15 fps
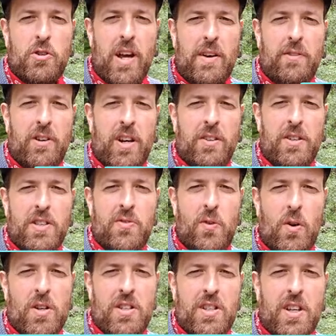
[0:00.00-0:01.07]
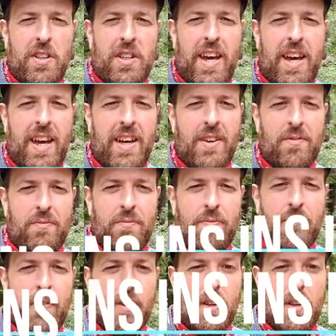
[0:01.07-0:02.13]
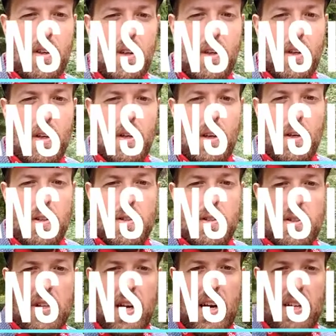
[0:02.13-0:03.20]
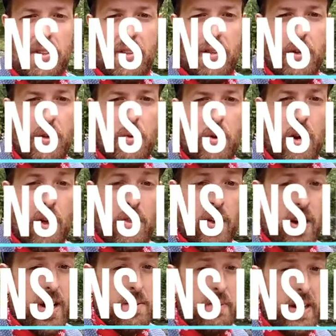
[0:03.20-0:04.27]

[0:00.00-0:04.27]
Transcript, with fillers: Driving around this forest all day, just got to where I thought I